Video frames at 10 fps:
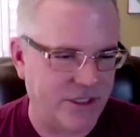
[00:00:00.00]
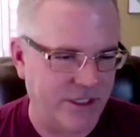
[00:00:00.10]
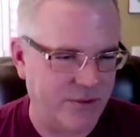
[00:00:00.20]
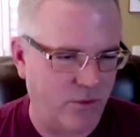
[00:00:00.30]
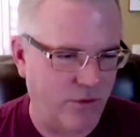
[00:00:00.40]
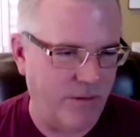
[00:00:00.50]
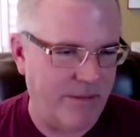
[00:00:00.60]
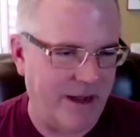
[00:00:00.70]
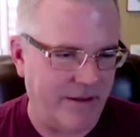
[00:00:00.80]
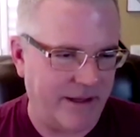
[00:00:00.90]
She's worried
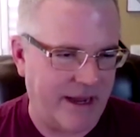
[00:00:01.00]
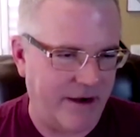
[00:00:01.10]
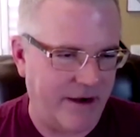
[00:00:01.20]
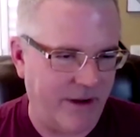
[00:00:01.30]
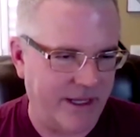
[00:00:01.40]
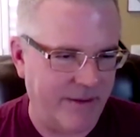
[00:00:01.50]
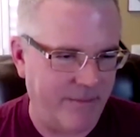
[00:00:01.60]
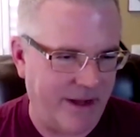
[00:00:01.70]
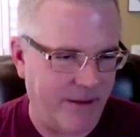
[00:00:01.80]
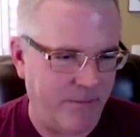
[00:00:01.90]
about like, how do I
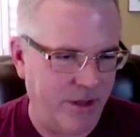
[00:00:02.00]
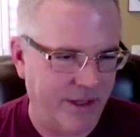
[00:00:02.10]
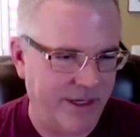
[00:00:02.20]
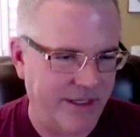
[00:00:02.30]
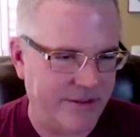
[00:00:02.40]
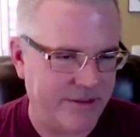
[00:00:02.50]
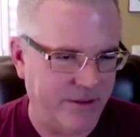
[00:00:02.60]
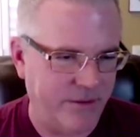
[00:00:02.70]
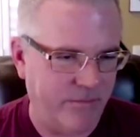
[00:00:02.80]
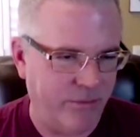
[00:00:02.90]
get my ability
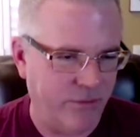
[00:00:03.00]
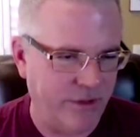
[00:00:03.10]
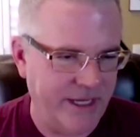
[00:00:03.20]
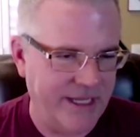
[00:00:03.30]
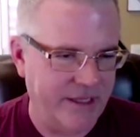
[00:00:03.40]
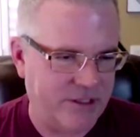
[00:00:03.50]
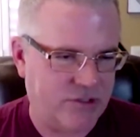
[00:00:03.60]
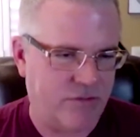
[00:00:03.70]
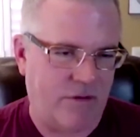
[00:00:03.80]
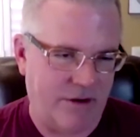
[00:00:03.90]
to breathe
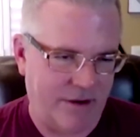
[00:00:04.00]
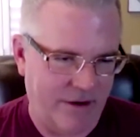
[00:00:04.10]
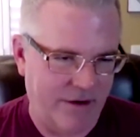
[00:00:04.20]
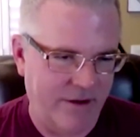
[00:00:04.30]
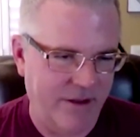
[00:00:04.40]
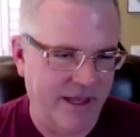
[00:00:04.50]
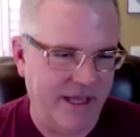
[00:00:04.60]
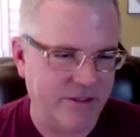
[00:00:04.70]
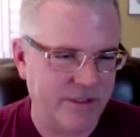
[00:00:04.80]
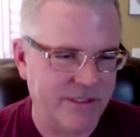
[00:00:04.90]
stronger?
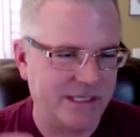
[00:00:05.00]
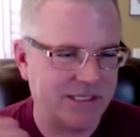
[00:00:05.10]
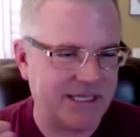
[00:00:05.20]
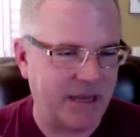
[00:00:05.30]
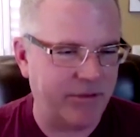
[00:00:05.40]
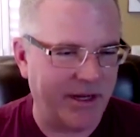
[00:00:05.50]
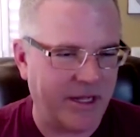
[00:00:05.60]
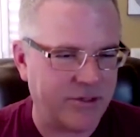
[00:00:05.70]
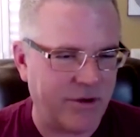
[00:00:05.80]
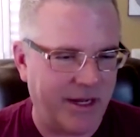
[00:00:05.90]
And so this is the same thing
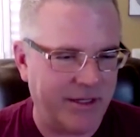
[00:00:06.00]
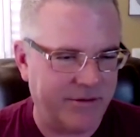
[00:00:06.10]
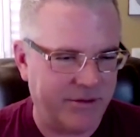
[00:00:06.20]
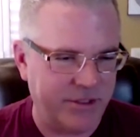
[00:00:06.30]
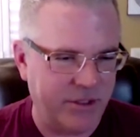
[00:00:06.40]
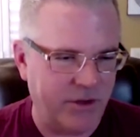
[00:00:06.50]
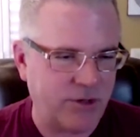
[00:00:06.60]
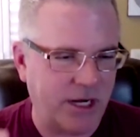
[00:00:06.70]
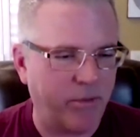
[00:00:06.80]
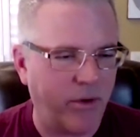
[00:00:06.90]
that I try to do. I
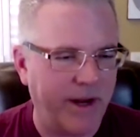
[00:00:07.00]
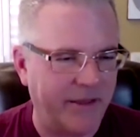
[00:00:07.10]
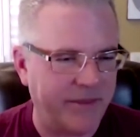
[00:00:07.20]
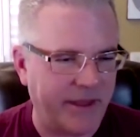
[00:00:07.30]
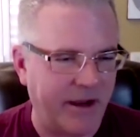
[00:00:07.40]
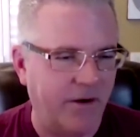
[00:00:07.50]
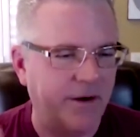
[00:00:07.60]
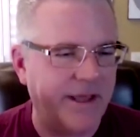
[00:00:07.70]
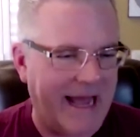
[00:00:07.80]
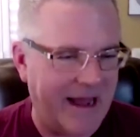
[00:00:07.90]
try to point out that they
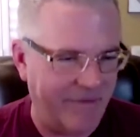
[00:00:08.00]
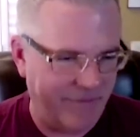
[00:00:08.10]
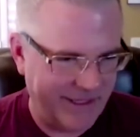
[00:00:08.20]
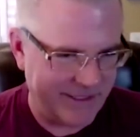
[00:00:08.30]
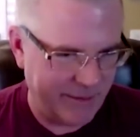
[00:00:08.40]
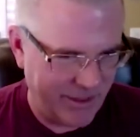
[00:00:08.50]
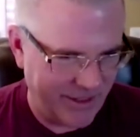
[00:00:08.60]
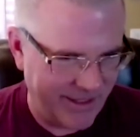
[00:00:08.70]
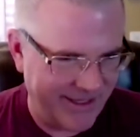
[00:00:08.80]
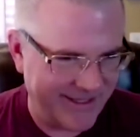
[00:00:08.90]
already have these
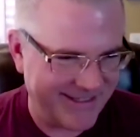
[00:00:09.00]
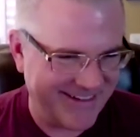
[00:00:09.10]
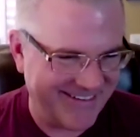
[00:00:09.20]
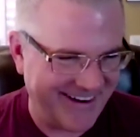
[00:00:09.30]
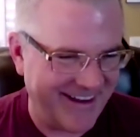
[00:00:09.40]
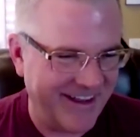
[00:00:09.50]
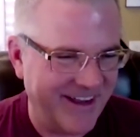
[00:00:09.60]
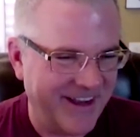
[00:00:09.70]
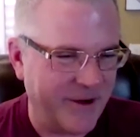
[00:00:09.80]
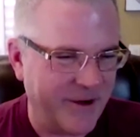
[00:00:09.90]
abilities, right?
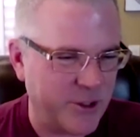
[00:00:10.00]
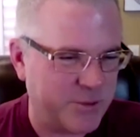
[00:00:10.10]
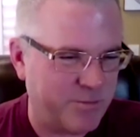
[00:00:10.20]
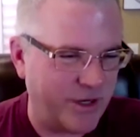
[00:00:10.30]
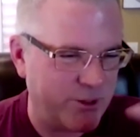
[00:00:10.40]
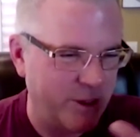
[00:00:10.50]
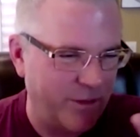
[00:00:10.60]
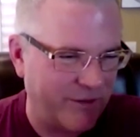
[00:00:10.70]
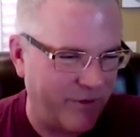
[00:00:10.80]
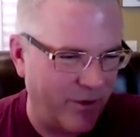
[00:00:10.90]
They're just putting too
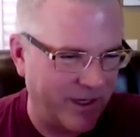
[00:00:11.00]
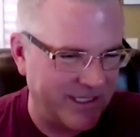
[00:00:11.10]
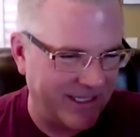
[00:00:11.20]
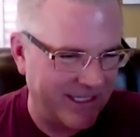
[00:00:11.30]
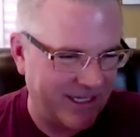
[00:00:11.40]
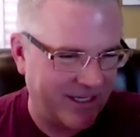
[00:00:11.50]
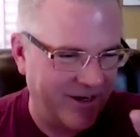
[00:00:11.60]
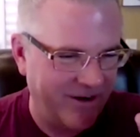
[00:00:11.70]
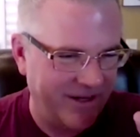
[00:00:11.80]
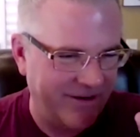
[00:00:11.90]
much focus on the
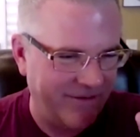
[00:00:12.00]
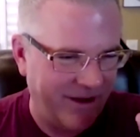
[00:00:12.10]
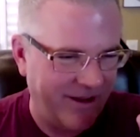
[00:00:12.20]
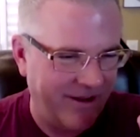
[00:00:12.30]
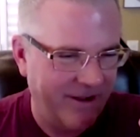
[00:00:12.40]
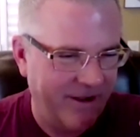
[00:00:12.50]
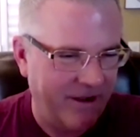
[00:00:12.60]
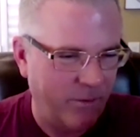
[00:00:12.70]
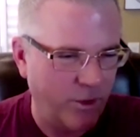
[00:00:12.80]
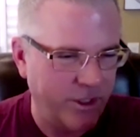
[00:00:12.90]
security, right?
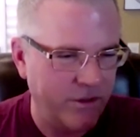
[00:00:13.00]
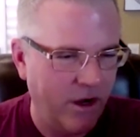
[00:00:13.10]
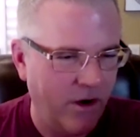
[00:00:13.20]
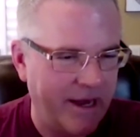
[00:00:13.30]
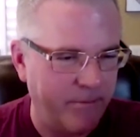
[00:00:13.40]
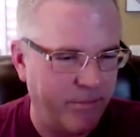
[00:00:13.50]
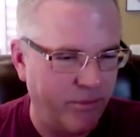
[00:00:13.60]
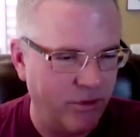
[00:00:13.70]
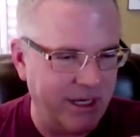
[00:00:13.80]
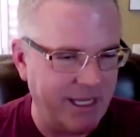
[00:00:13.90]
When you know how to
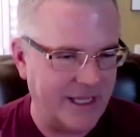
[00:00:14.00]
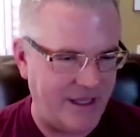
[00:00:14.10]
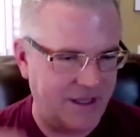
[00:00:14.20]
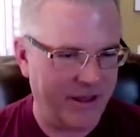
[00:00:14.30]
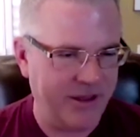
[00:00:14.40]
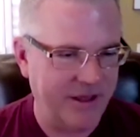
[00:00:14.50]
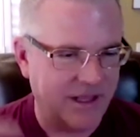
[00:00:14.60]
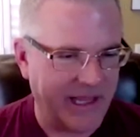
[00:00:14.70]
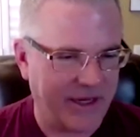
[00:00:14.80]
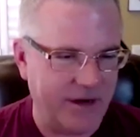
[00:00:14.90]
breathe,
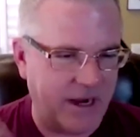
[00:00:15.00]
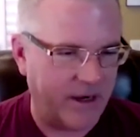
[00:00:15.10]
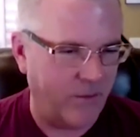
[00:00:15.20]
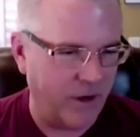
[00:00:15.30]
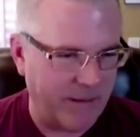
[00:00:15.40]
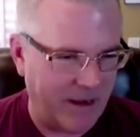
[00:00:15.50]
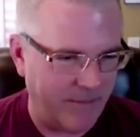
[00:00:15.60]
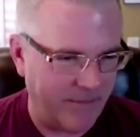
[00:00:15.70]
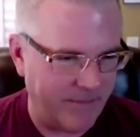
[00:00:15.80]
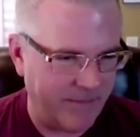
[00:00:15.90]
like you're not going to worry
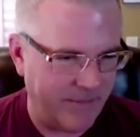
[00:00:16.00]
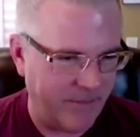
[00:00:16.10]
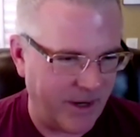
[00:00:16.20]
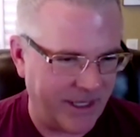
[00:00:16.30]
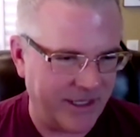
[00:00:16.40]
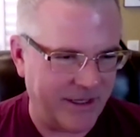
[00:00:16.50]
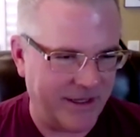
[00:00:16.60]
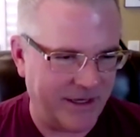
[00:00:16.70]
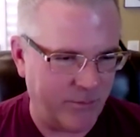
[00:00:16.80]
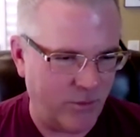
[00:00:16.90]
about money
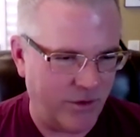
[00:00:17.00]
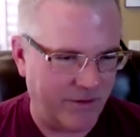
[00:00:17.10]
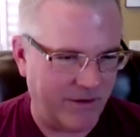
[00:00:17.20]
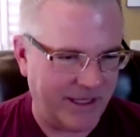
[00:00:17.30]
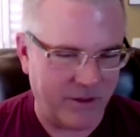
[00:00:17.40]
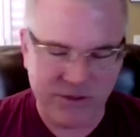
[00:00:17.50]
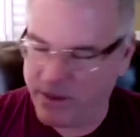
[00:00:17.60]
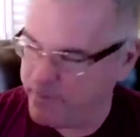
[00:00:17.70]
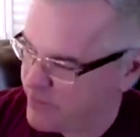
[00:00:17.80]
anymore, right? There's a